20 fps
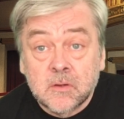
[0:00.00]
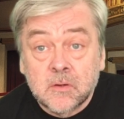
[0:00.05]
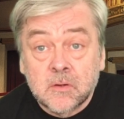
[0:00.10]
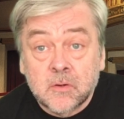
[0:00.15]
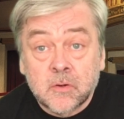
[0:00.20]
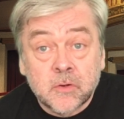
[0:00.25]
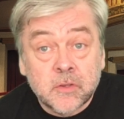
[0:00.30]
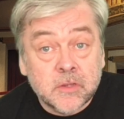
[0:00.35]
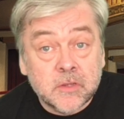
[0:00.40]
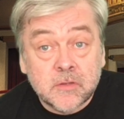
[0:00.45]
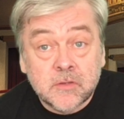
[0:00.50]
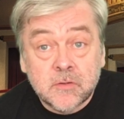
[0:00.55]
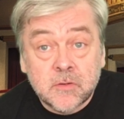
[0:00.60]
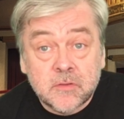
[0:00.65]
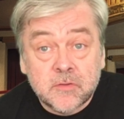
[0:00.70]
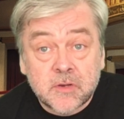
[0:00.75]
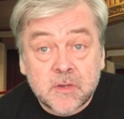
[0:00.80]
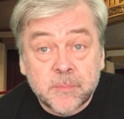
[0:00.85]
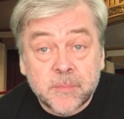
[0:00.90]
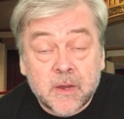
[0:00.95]
or you can do
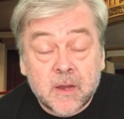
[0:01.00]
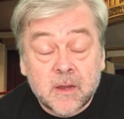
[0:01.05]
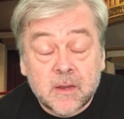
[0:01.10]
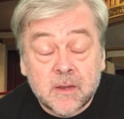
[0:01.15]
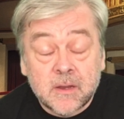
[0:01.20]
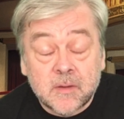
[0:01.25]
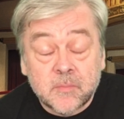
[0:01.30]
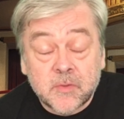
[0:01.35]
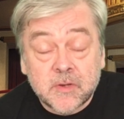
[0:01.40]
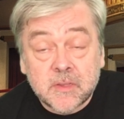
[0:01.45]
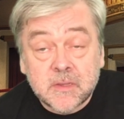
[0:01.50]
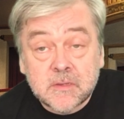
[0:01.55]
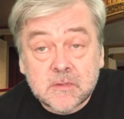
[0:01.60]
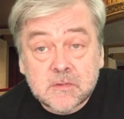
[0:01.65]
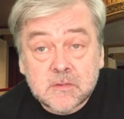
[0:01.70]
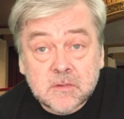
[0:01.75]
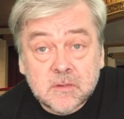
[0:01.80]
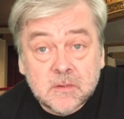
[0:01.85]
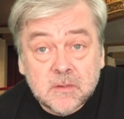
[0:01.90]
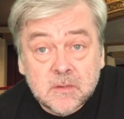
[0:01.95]
3-part harmonies.